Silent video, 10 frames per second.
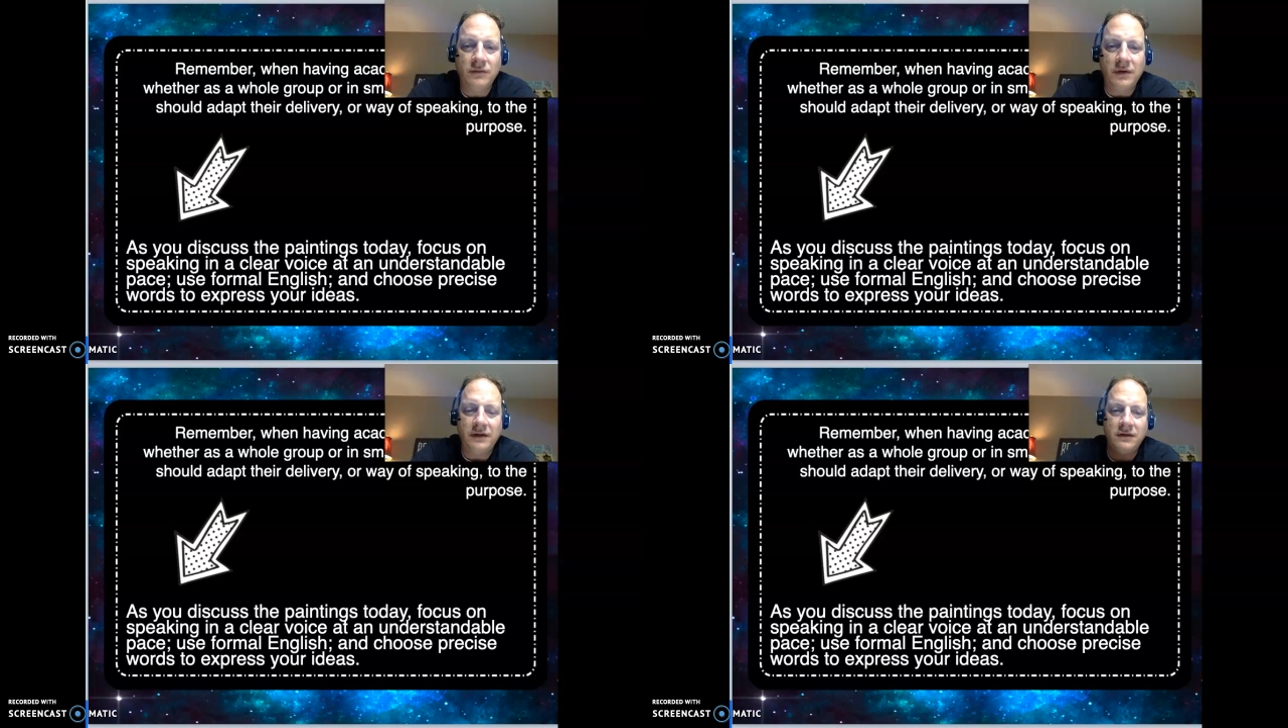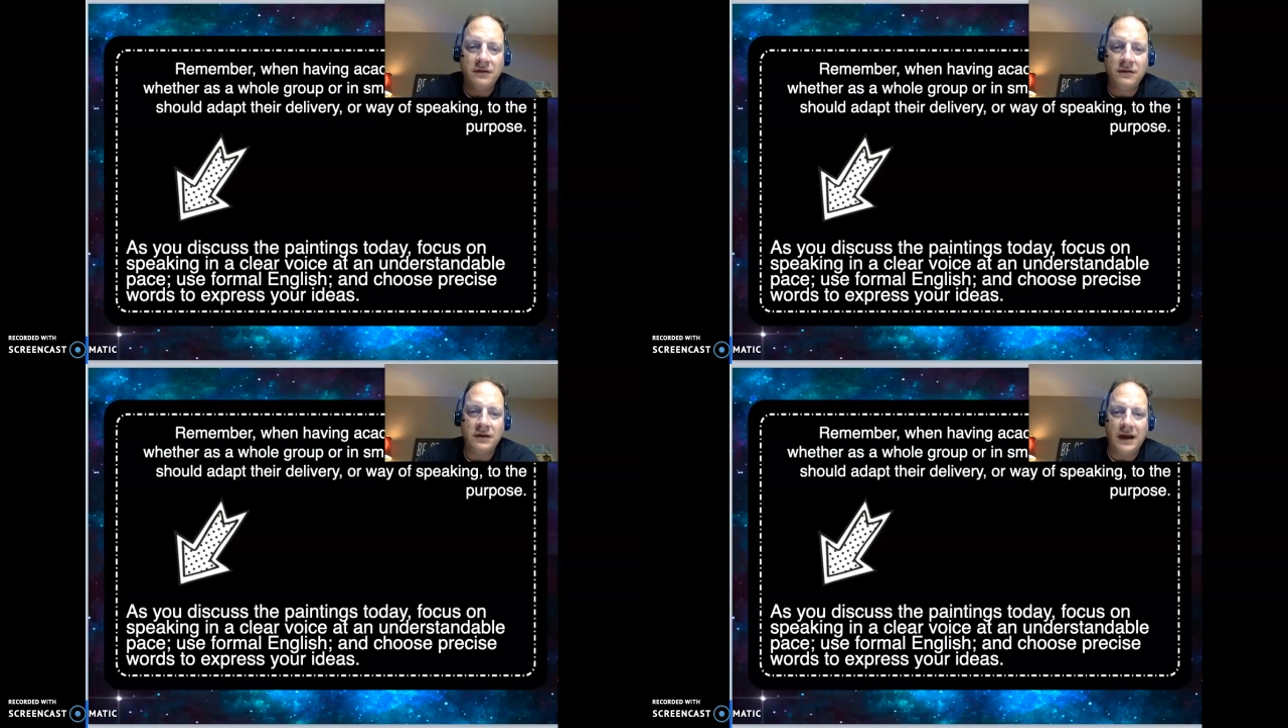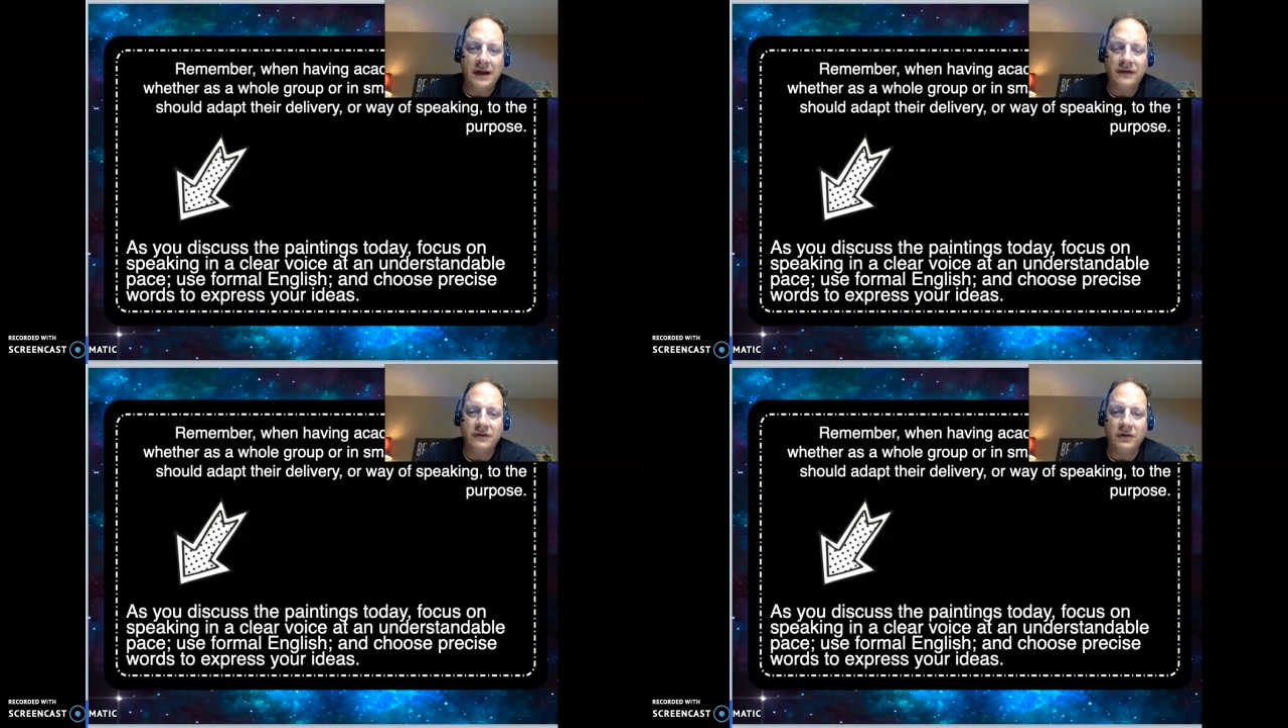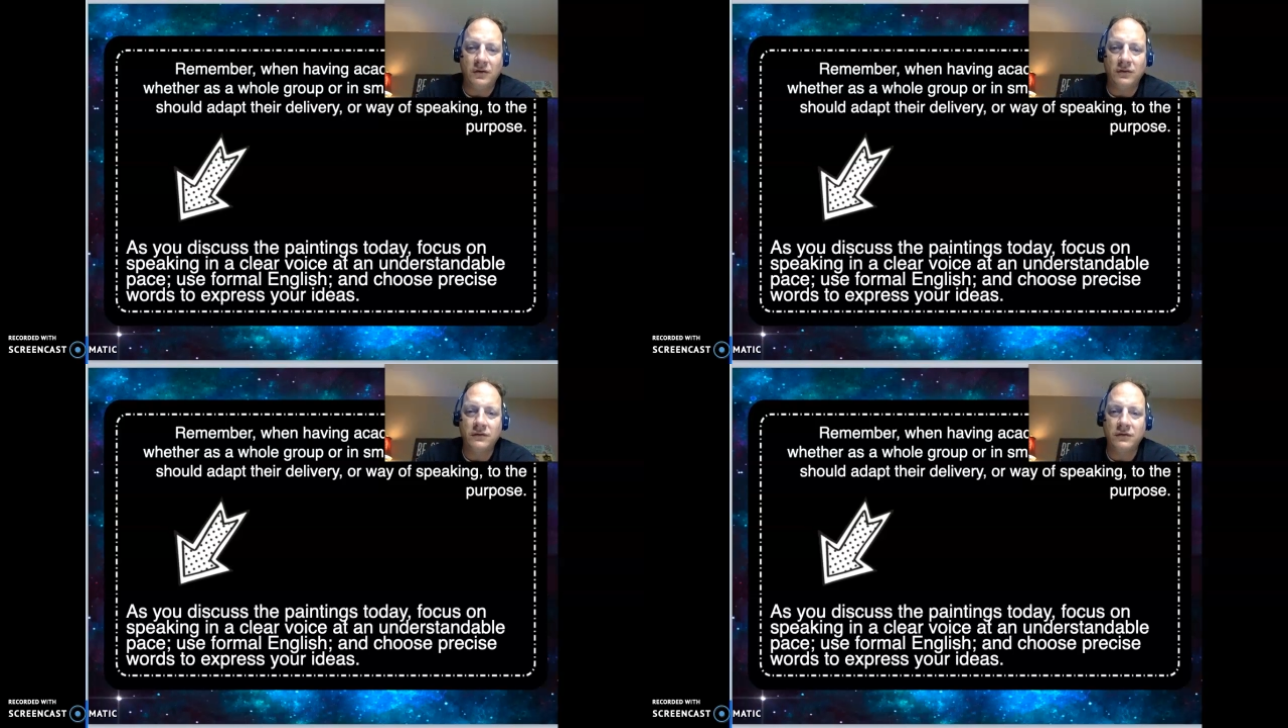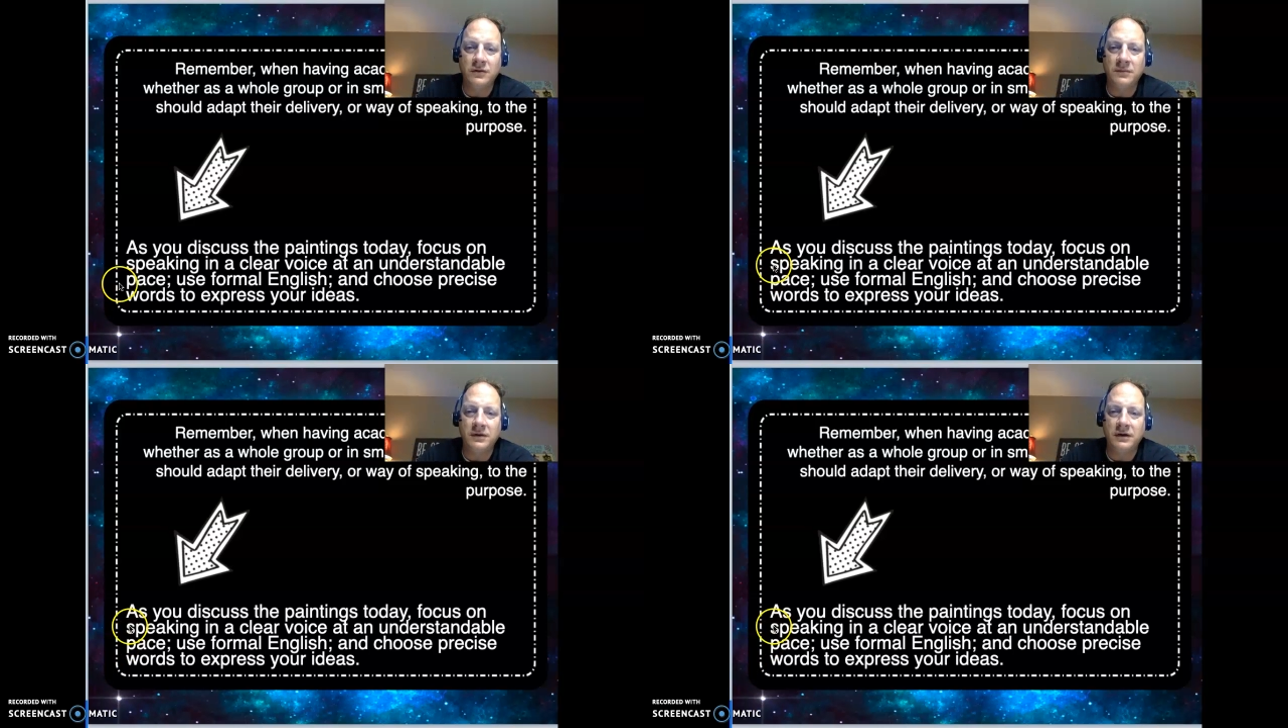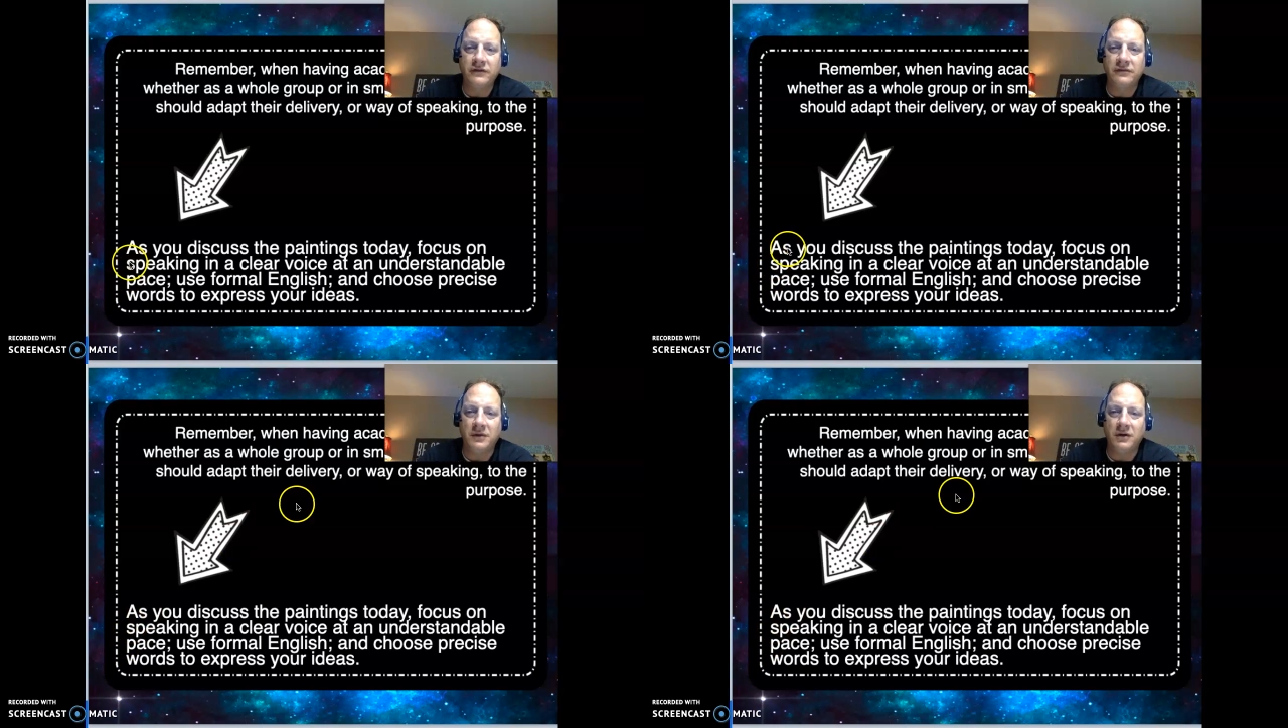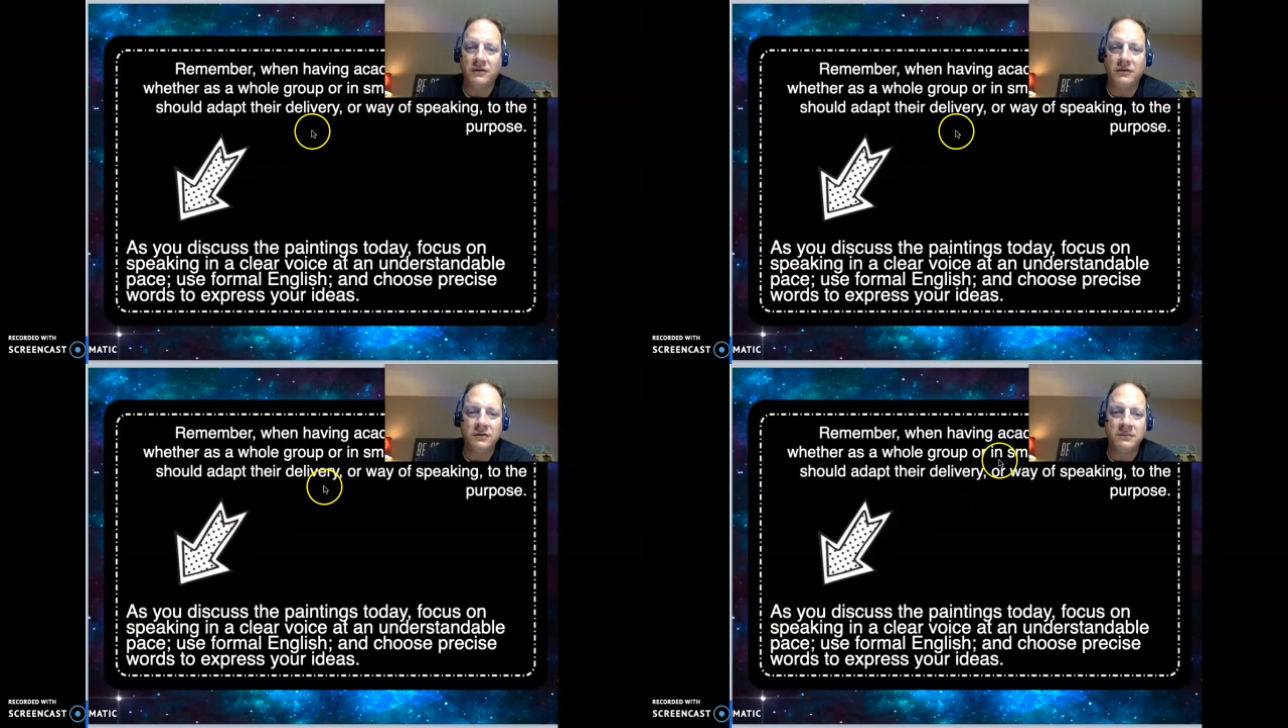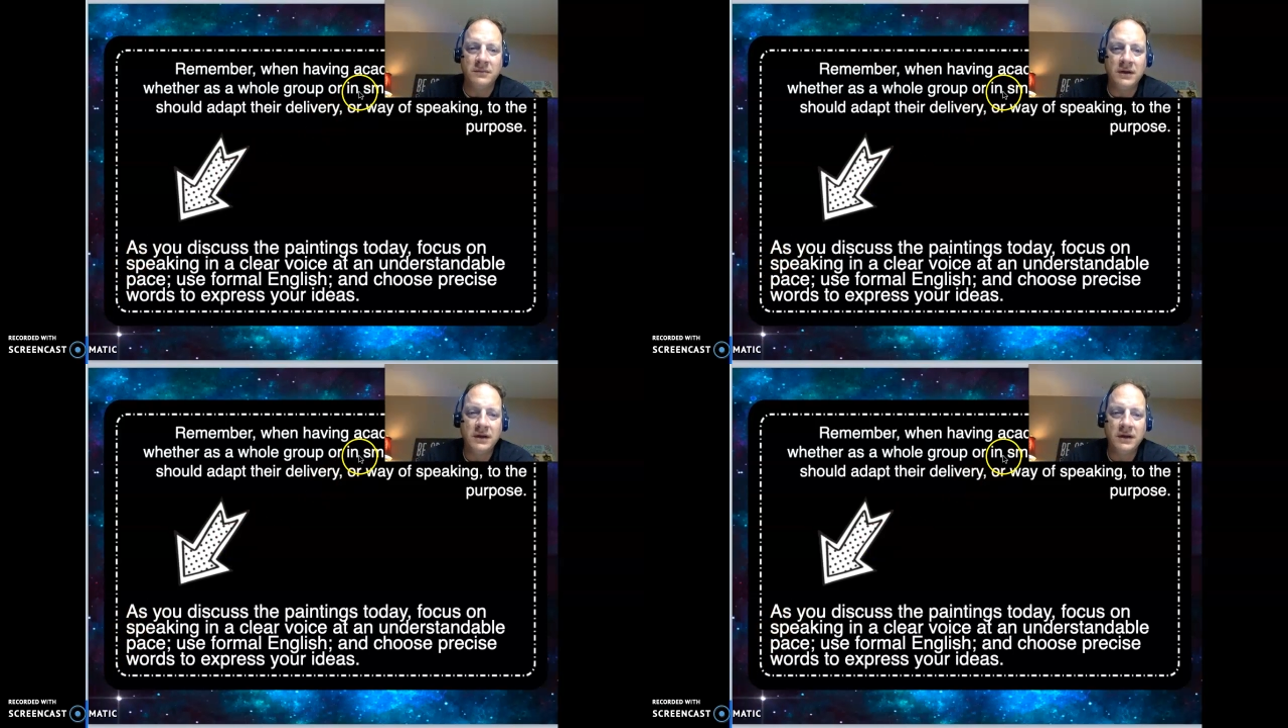whether as a whole group or in a small group,